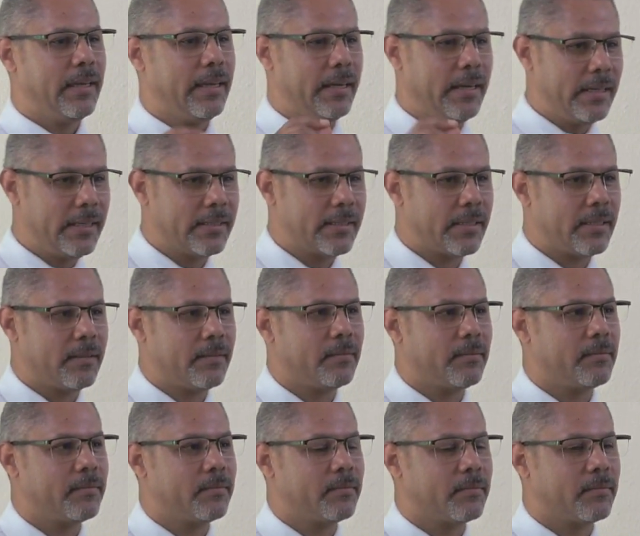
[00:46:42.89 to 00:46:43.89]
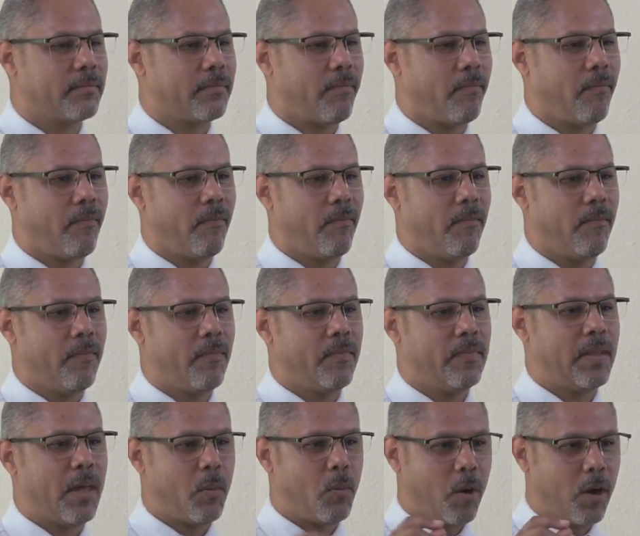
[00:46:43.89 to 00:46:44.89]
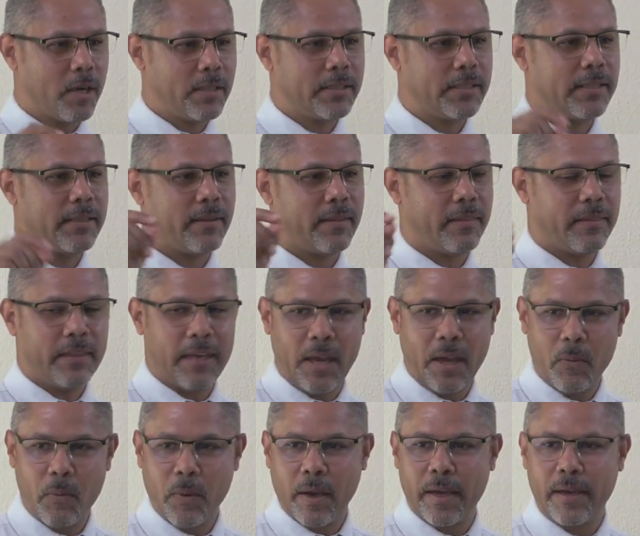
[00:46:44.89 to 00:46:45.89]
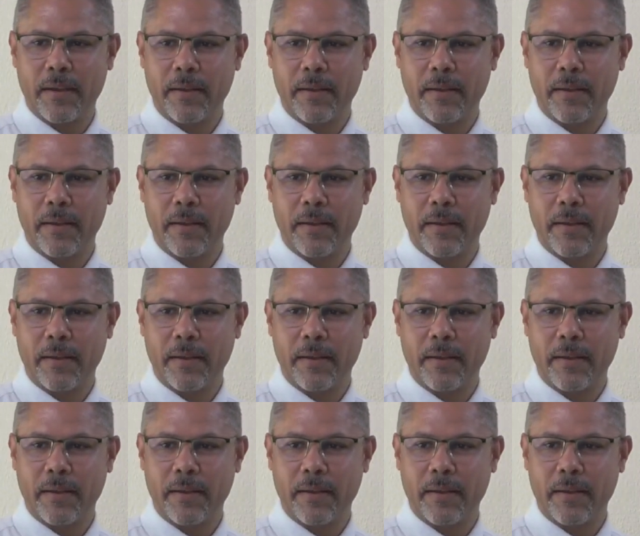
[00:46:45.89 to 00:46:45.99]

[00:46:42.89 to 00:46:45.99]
reason. They want it their way.